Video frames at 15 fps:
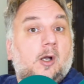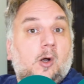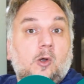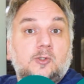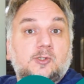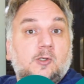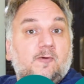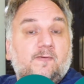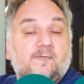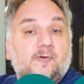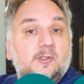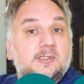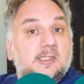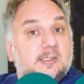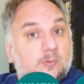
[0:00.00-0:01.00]
Also, for
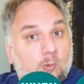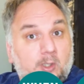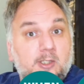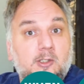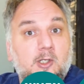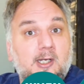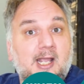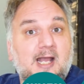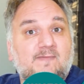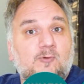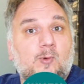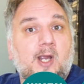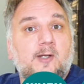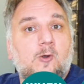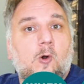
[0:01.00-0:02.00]
instance, when you're going to have a
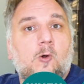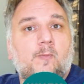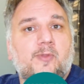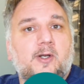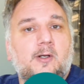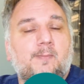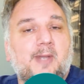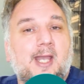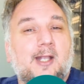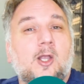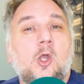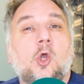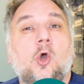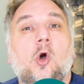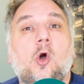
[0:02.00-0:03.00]
ride home, there and back,
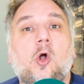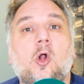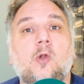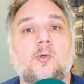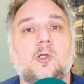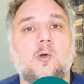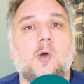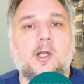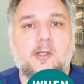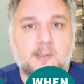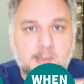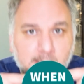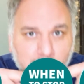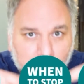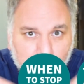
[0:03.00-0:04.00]
all
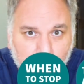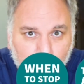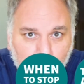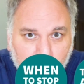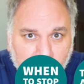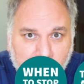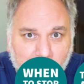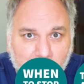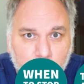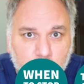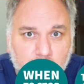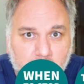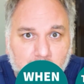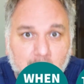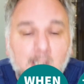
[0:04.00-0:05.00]
requires
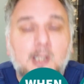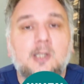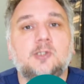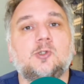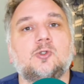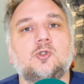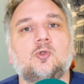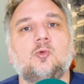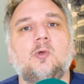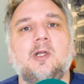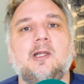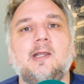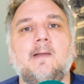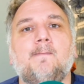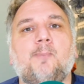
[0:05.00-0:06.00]
communication. So it's
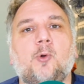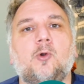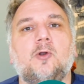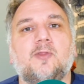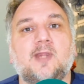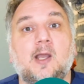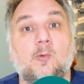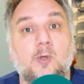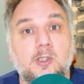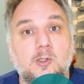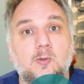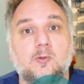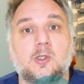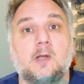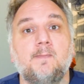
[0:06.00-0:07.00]
really important that when
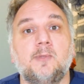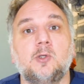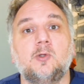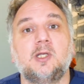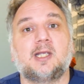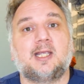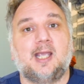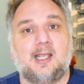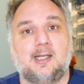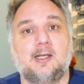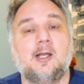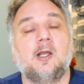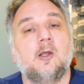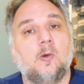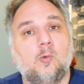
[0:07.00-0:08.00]
you
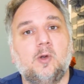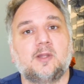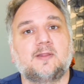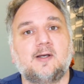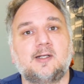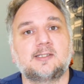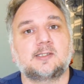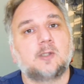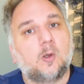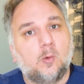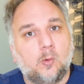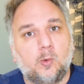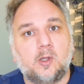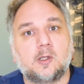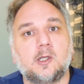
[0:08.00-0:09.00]
communicate with us,
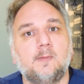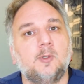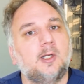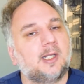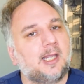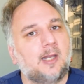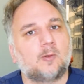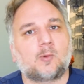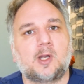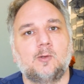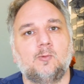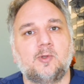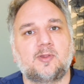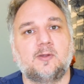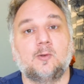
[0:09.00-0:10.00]
we'll communicate
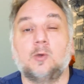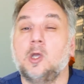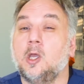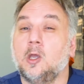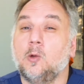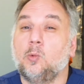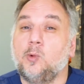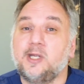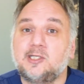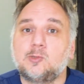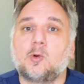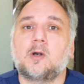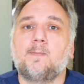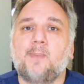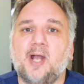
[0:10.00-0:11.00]
right with you. We
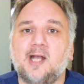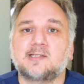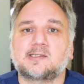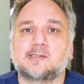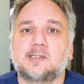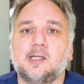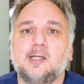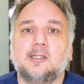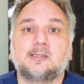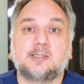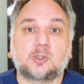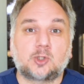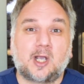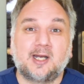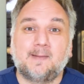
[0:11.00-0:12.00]
do our best
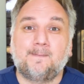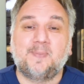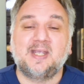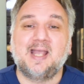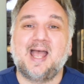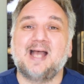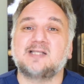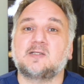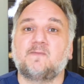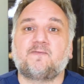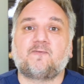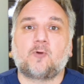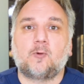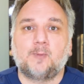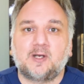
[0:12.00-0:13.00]
to try to be as
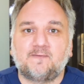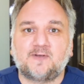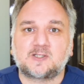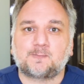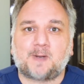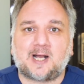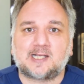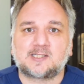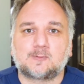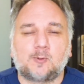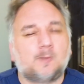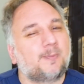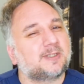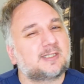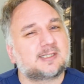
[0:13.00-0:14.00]
informative as
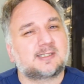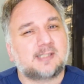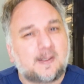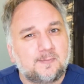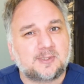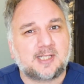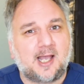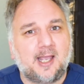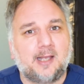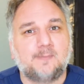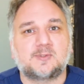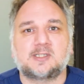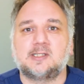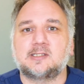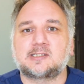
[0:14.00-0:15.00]
possible, but
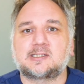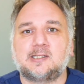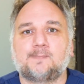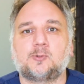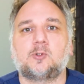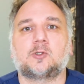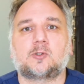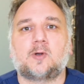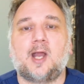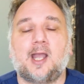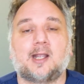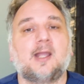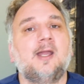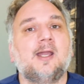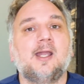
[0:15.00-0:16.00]
sometimes things slip through the
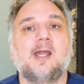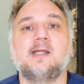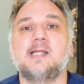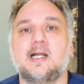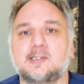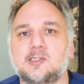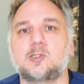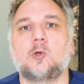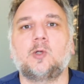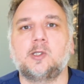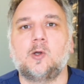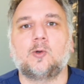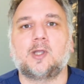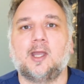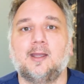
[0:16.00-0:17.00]
crack, and that's
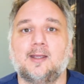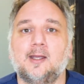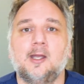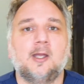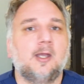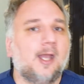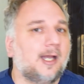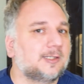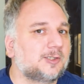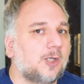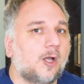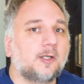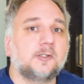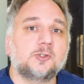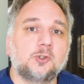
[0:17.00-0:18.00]
totally okay. As
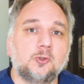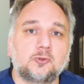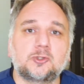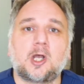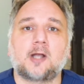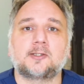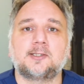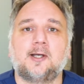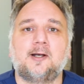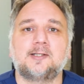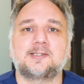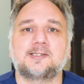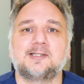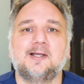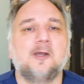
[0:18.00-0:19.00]
long as you talk to
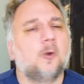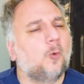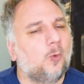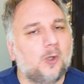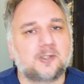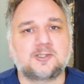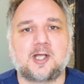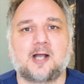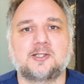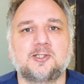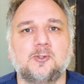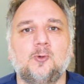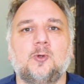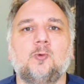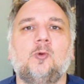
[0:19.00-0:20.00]
us, we'll talk
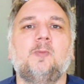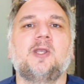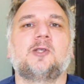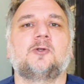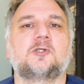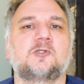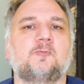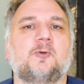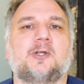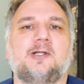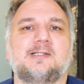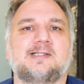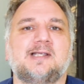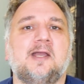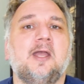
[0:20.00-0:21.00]
to you, and we'll make your
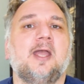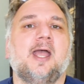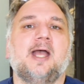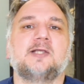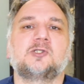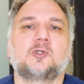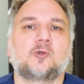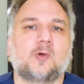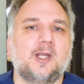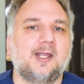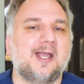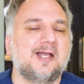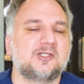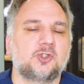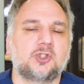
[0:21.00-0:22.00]
experience as
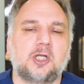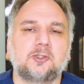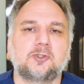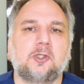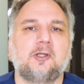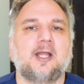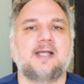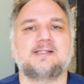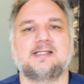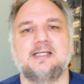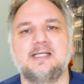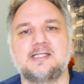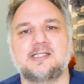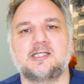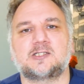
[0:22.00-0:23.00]
great, as gentle, as
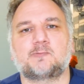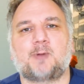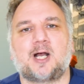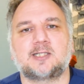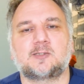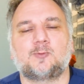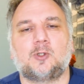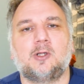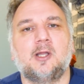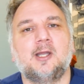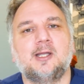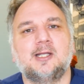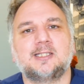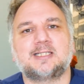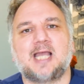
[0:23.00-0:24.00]
easy as possible
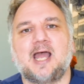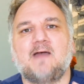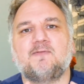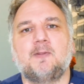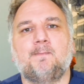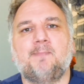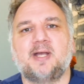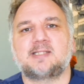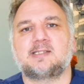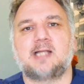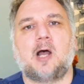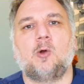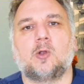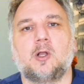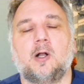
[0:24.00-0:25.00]
to have the best
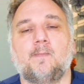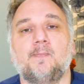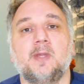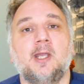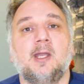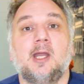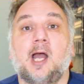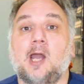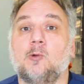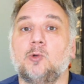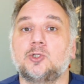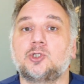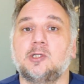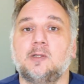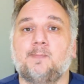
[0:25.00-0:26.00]
outcome. I
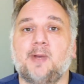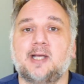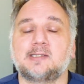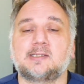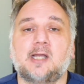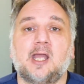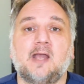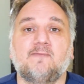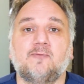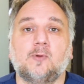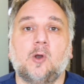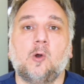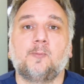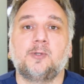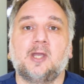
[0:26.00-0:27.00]
wish you the best. I
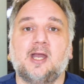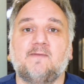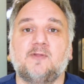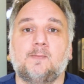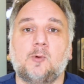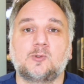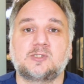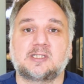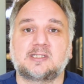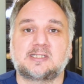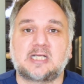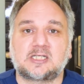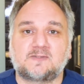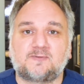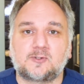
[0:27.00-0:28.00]
hope you have the most
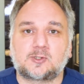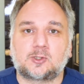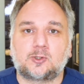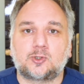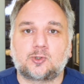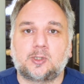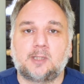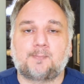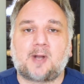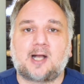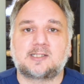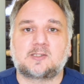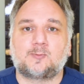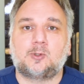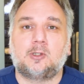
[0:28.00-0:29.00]
successful surgery
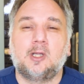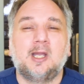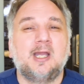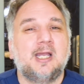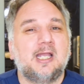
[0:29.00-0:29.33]
possible.